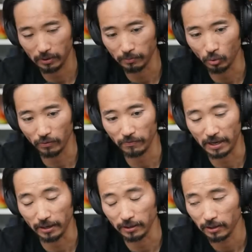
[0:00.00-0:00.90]
and more
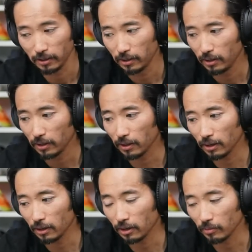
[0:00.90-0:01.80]
fit,
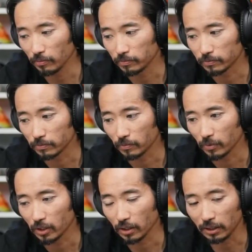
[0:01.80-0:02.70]
um,
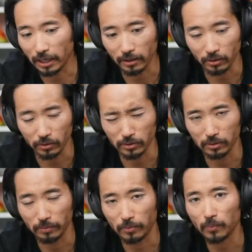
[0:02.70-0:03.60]
a lot of
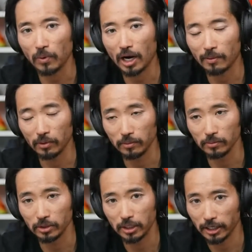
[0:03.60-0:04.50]
those
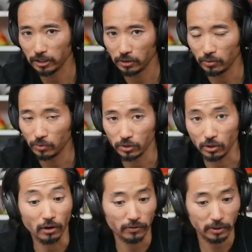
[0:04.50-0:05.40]
problems tend to
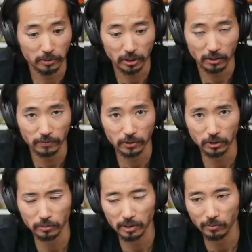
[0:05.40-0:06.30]
resolve themselves a
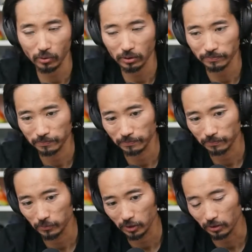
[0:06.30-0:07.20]
little bit more.
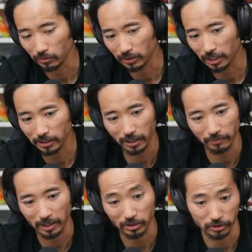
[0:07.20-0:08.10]
And so that's
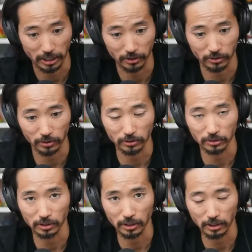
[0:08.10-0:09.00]
kind of my
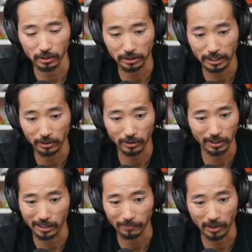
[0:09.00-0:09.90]
general uh, take on
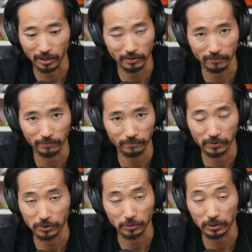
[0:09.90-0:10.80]
it. I'm not a
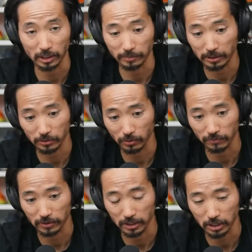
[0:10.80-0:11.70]
physical therapist
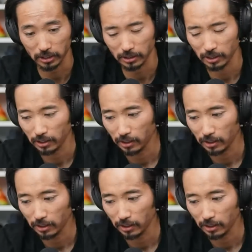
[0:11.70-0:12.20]
or a physician,